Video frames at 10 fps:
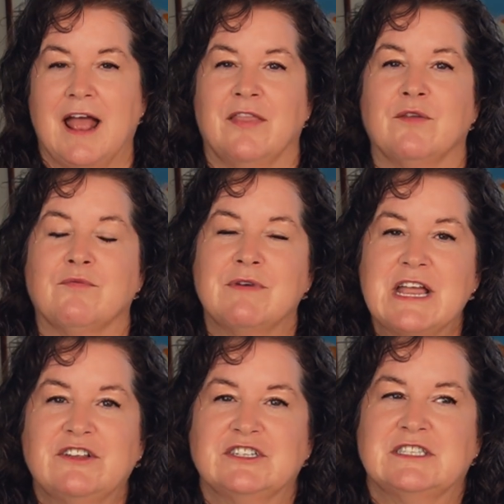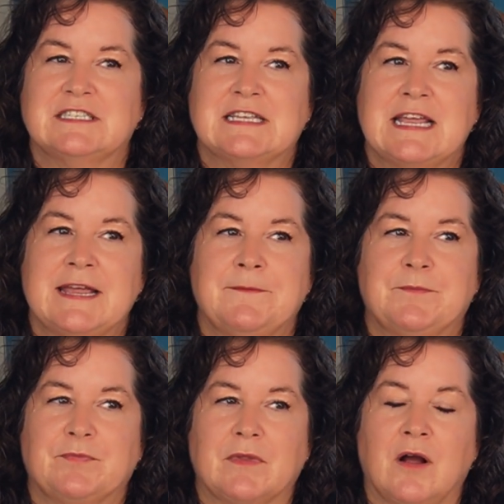And the
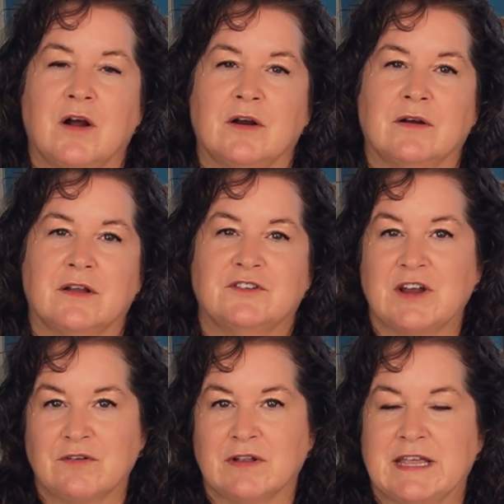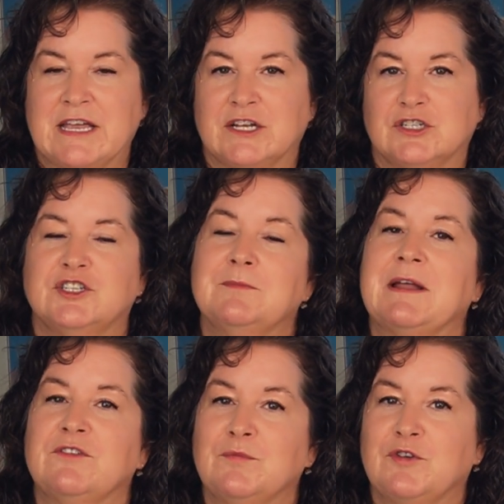Regency are generally 2-bedroom,